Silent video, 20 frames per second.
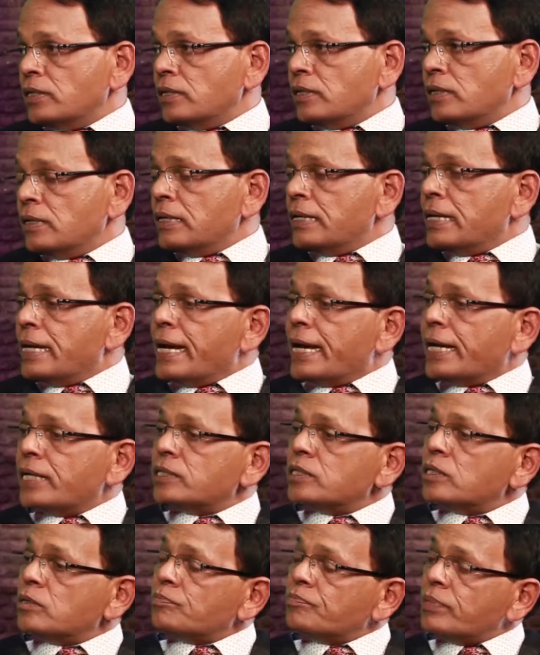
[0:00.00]
Mm-hmm.
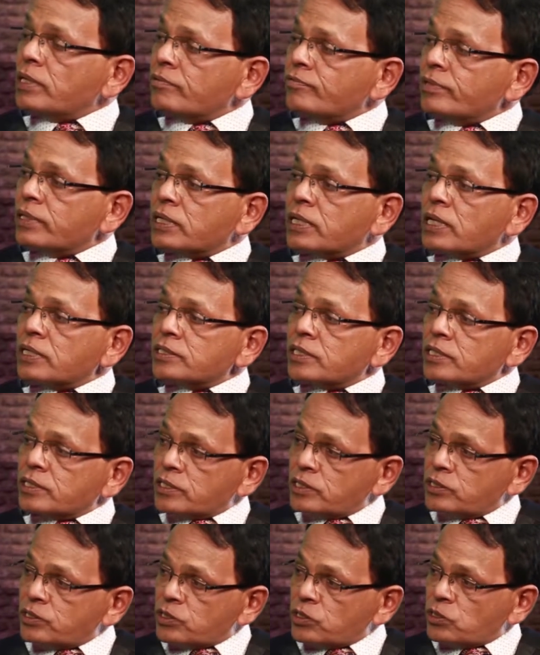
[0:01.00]
And the pelvic
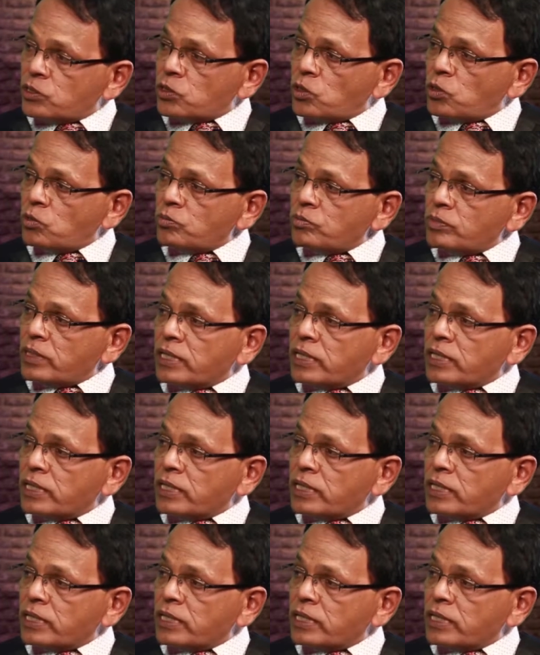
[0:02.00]
congestion syndrome,